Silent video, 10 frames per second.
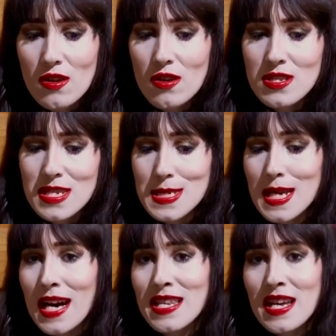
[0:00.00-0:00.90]

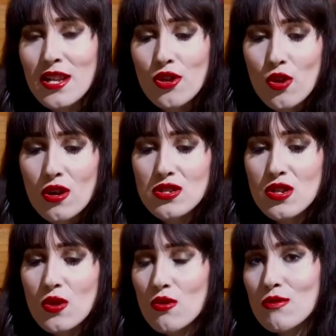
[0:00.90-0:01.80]
desire not to
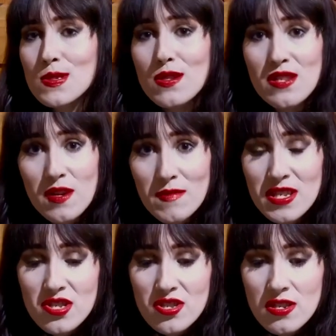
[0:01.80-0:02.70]
lose the
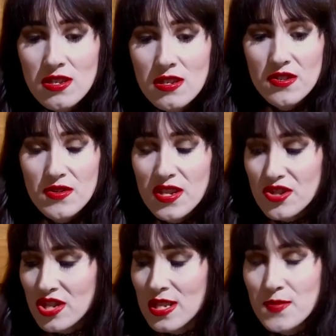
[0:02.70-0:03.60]
image that
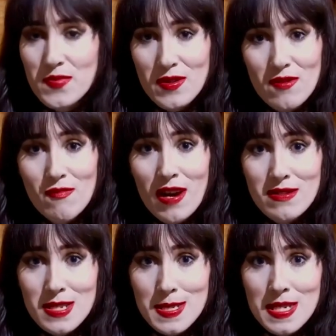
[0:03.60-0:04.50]
she had built around
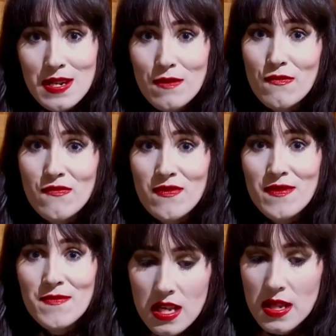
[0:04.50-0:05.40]
herself
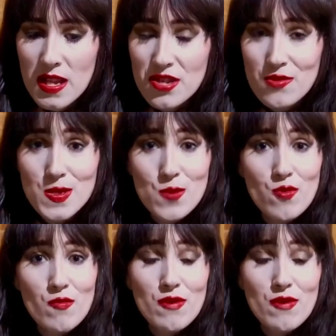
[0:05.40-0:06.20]
that she was a woman of